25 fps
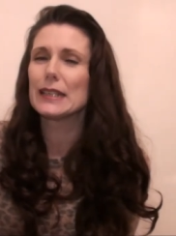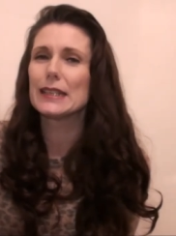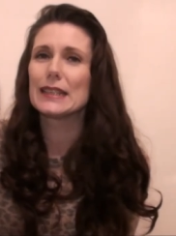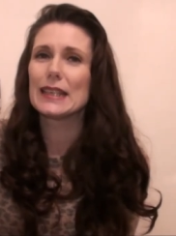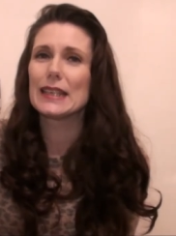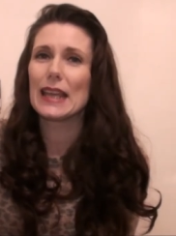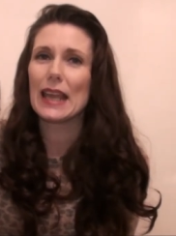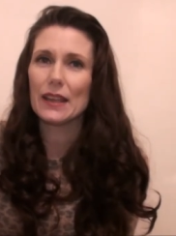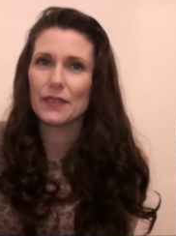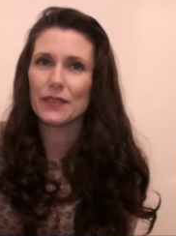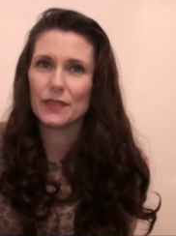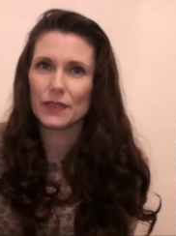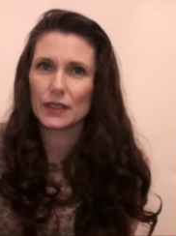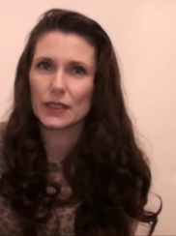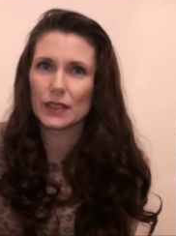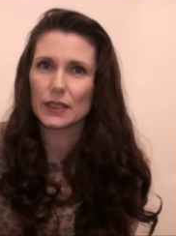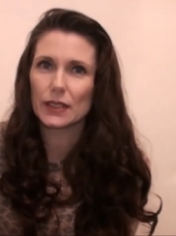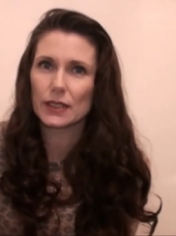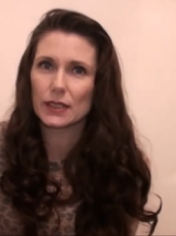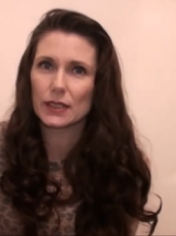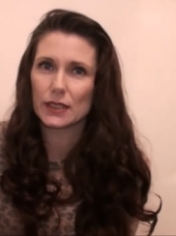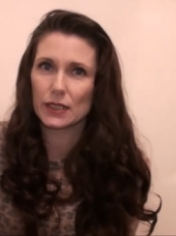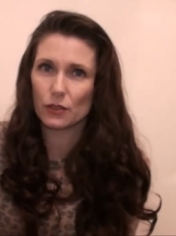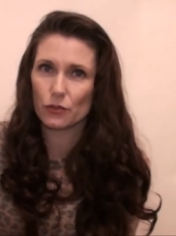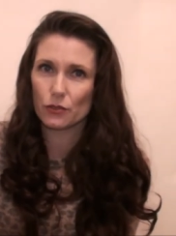
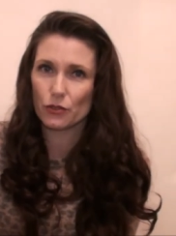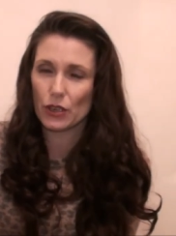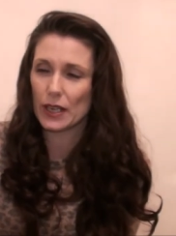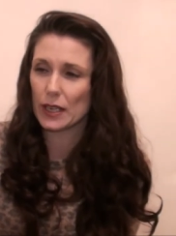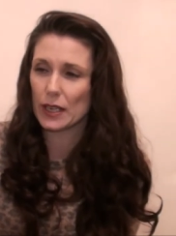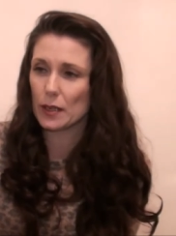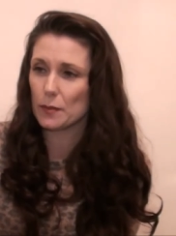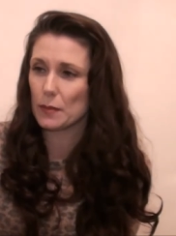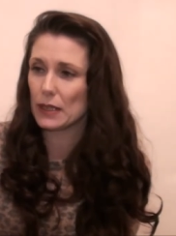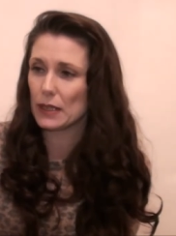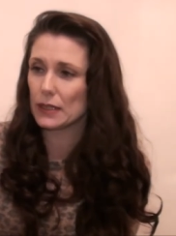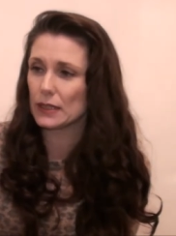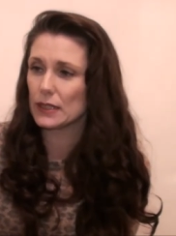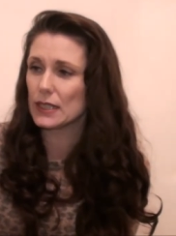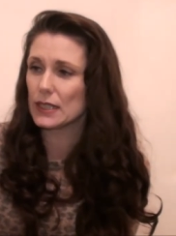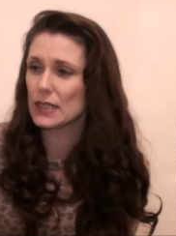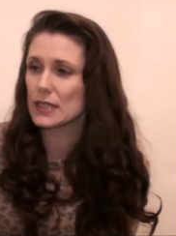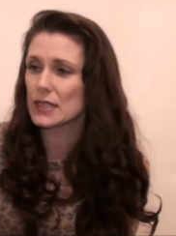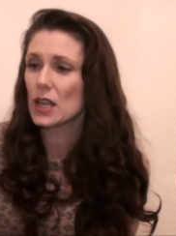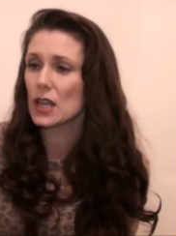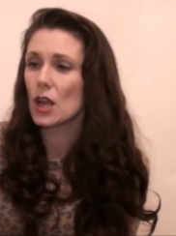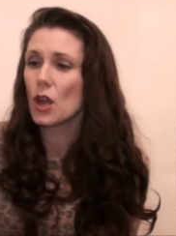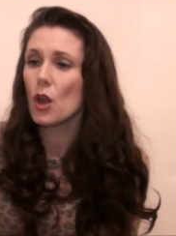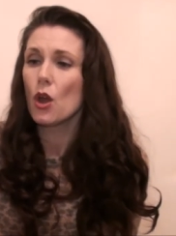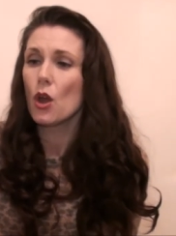definitely recommend
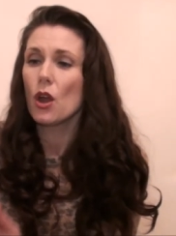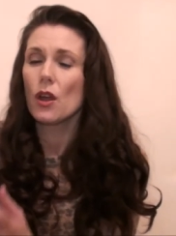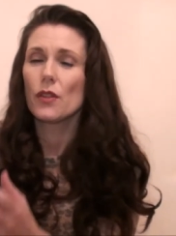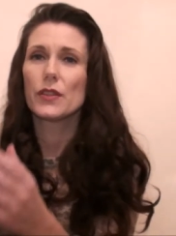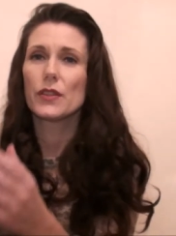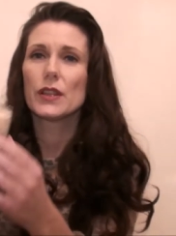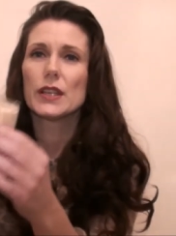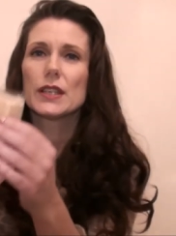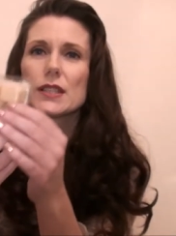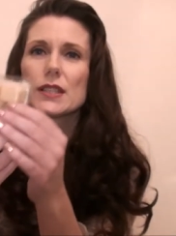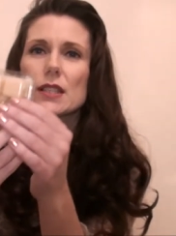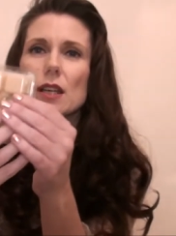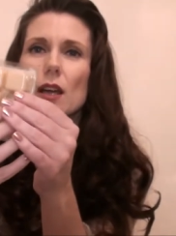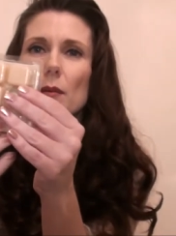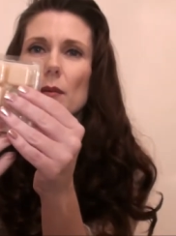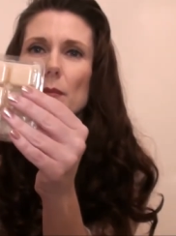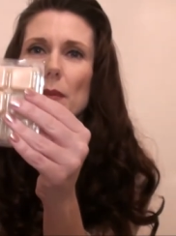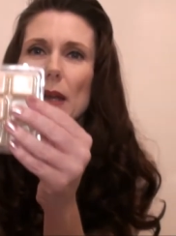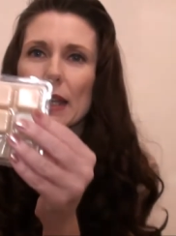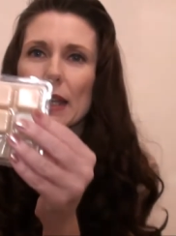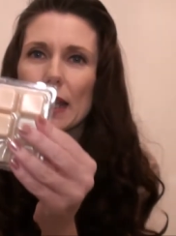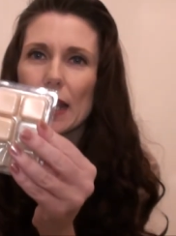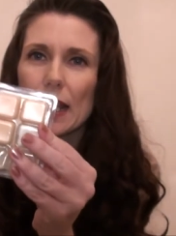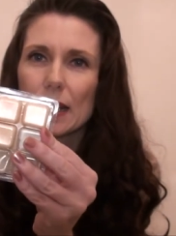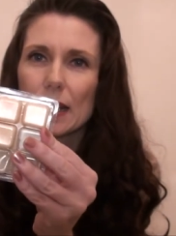these these come
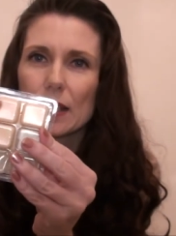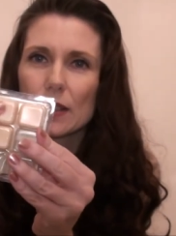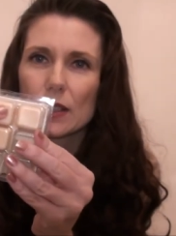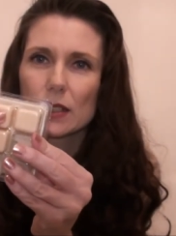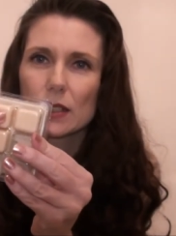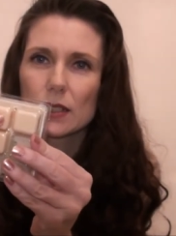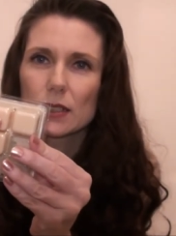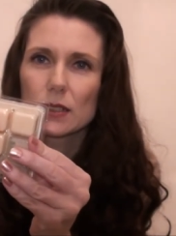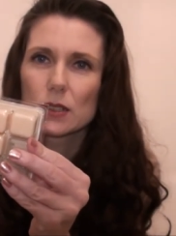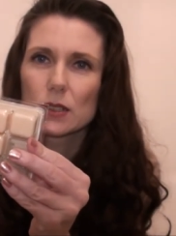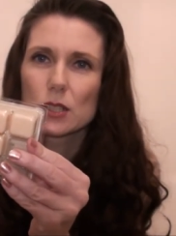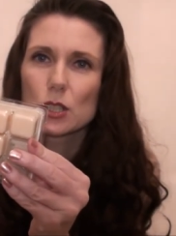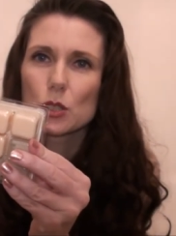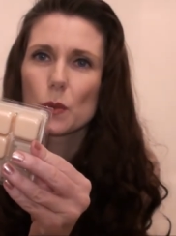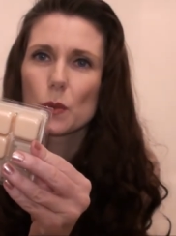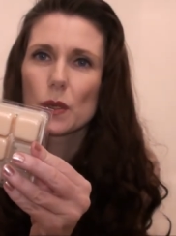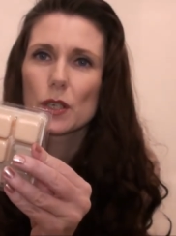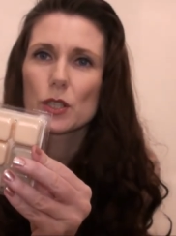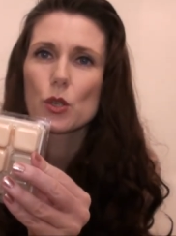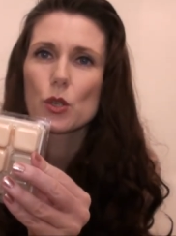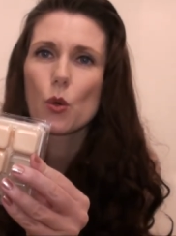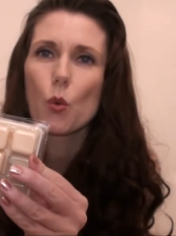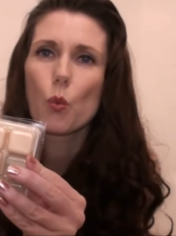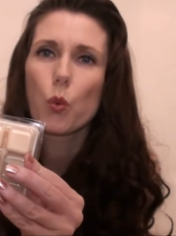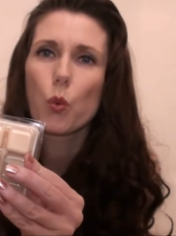again in the little squares.